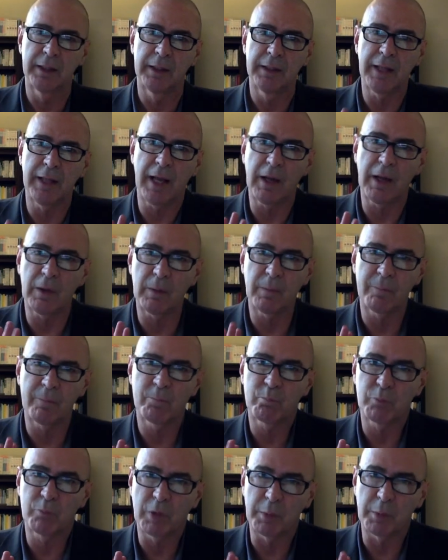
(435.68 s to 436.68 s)
Now,
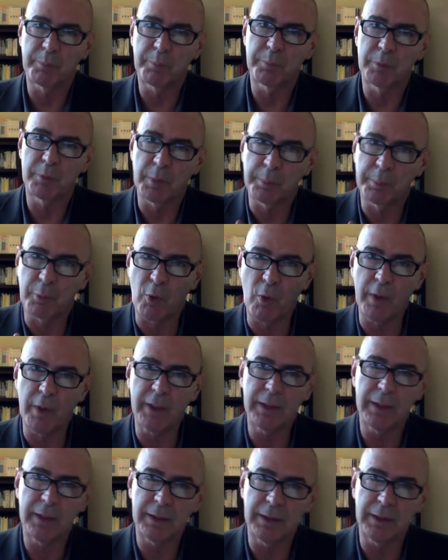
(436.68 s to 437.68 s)
the
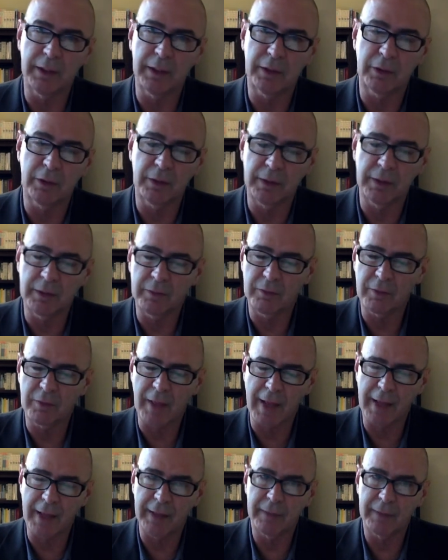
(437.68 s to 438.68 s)
point here is
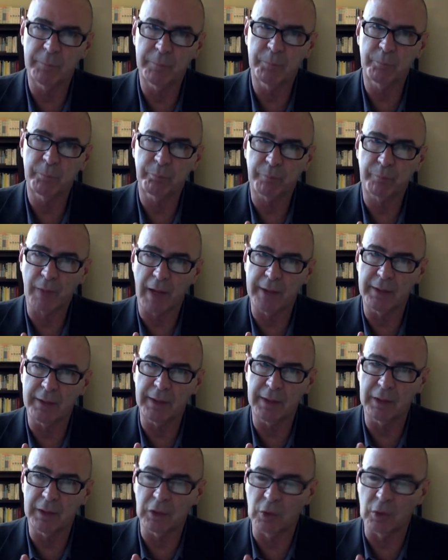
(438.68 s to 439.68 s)
that I
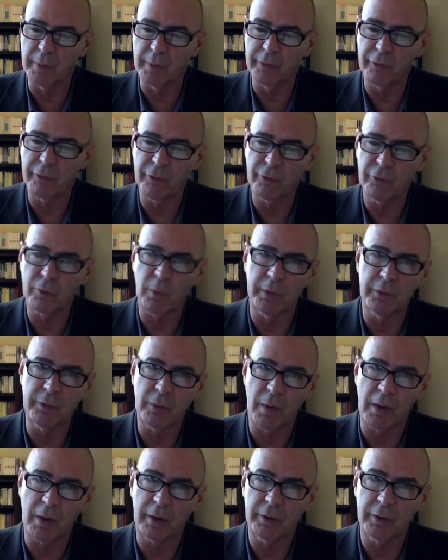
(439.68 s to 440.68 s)
think Lewis is going
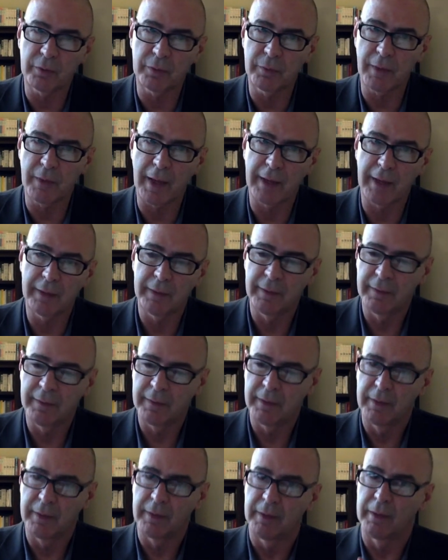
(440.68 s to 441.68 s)
to argue that
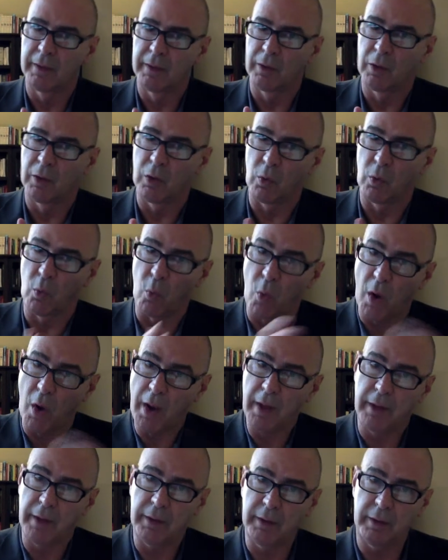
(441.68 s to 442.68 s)

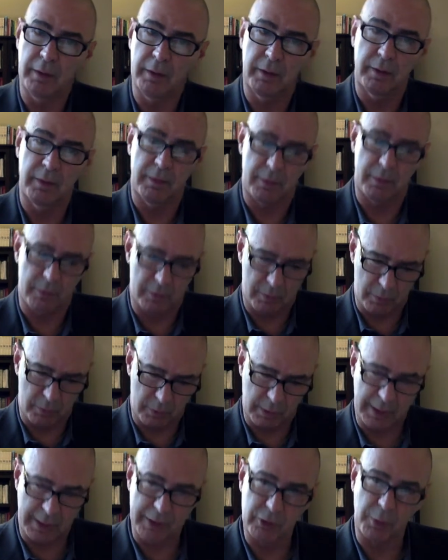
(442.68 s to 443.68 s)
one
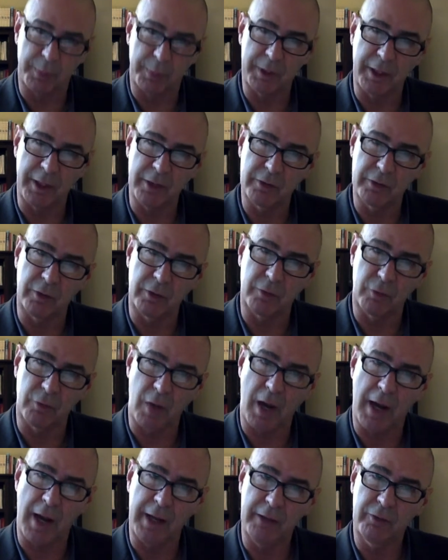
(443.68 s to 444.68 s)
interpretation of
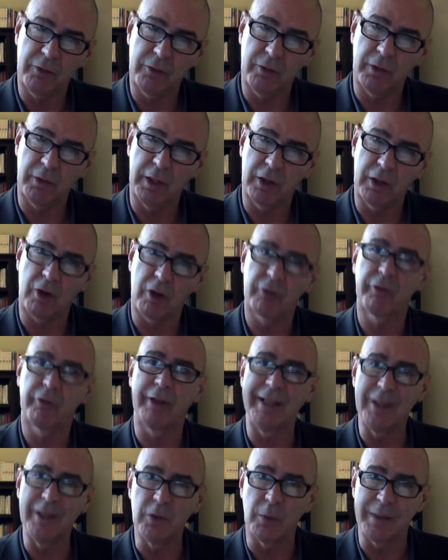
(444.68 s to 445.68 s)
rights he calls
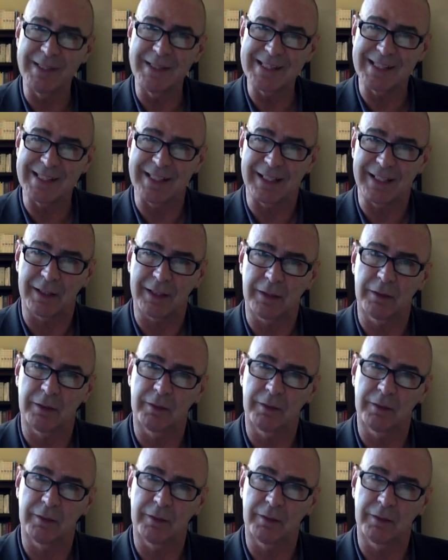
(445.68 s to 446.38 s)
egoistic,